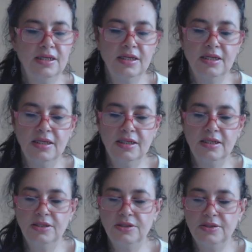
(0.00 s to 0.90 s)

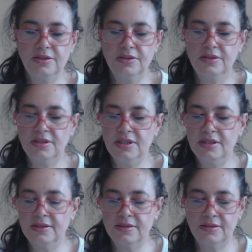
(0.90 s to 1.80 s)

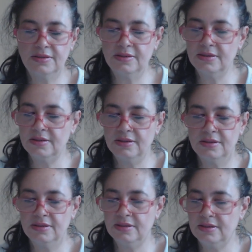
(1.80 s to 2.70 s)

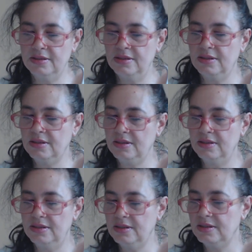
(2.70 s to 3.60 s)

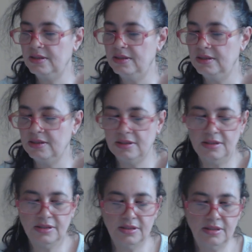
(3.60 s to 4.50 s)

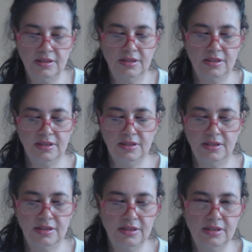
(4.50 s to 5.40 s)

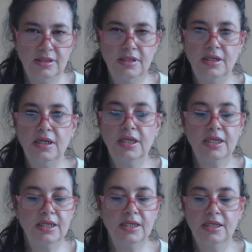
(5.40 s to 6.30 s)

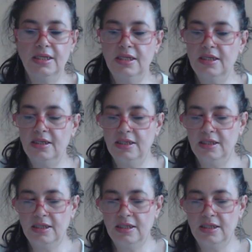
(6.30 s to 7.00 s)
(no one is talking)